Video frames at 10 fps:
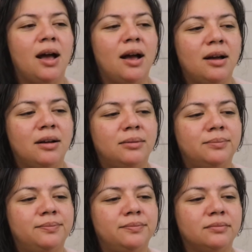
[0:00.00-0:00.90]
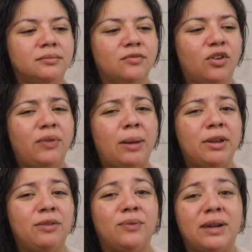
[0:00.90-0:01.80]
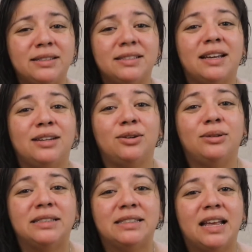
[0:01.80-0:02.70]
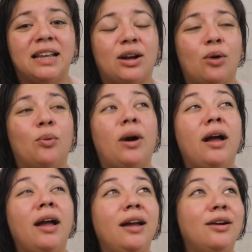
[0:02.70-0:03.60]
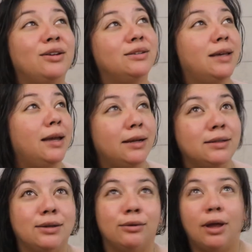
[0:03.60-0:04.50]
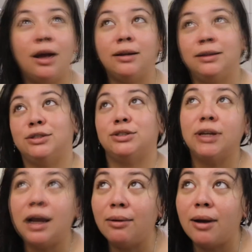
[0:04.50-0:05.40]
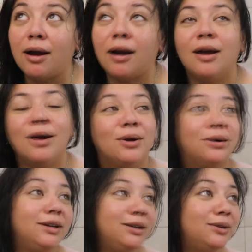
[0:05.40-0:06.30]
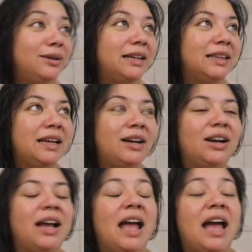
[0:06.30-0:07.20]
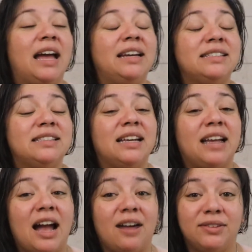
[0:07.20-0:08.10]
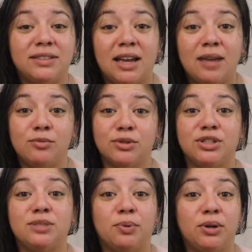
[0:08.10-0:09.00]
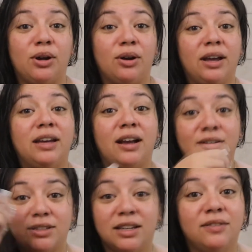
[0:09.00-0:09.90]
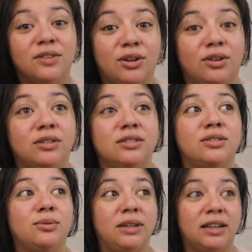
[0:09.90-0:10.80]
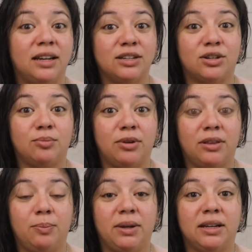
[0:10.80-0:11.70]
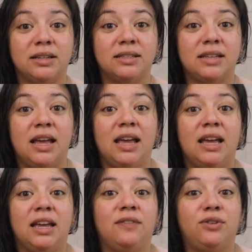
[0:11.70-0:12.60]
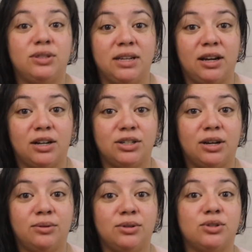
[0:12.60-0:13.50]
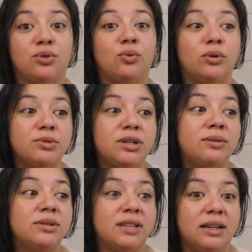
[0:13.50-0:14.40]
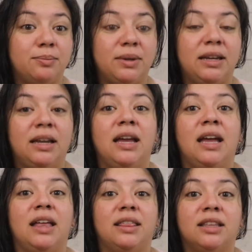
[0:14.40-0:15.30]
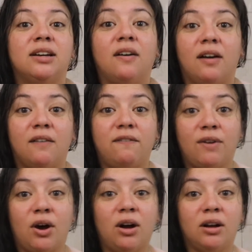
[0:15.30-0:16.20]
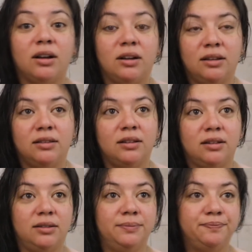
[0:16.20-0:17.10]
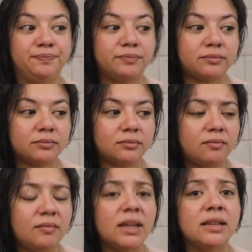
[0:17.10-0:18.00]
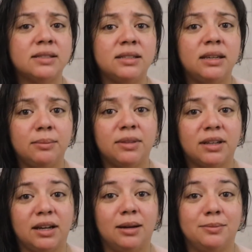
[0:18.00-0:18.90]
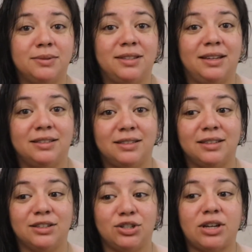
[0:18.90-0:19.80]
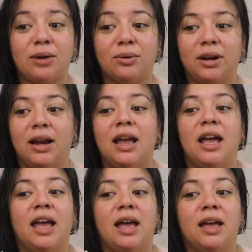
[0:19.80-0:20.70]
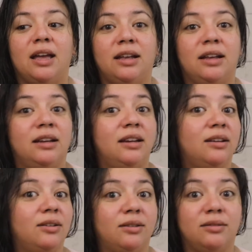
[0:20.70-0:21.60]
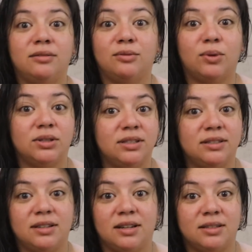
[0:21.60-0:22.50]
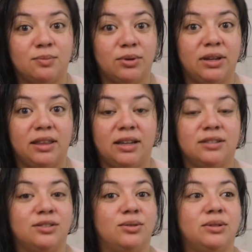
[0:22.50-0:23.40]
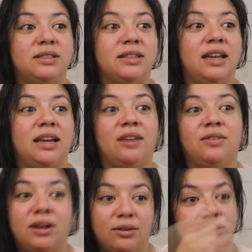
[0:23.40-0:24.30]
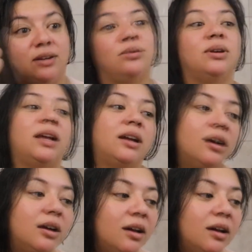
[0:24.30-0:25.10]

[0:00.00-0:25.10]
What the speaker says: for family and friends, I know it's like, why are you taking so long in the shower? What are you doing in there? And it's like half the time we're just putting our head outside of the curtain so we can catch our breath, because if you take hot showers or warm showers like me, the fog and the steam that comes into the shower, it worsens us breathing. So it's like every now and then we're like